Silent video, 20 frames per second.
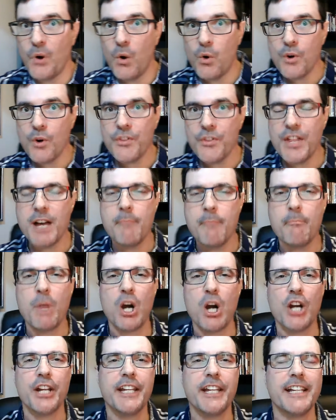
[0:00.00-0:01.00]
the
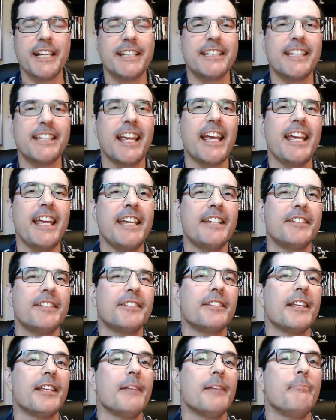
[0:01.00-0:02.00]
market takes
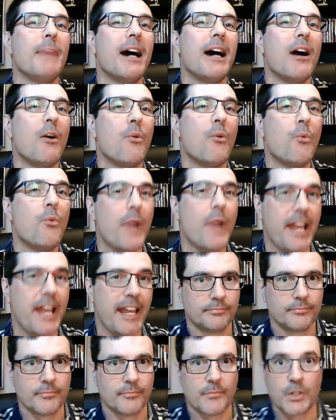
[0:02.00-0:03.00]
them away.
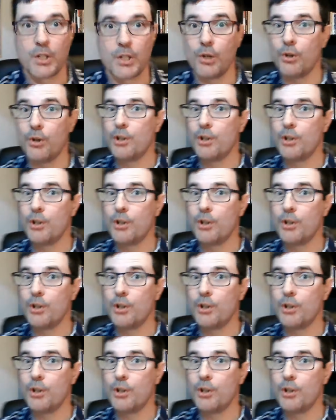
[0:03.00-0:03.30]
Cool?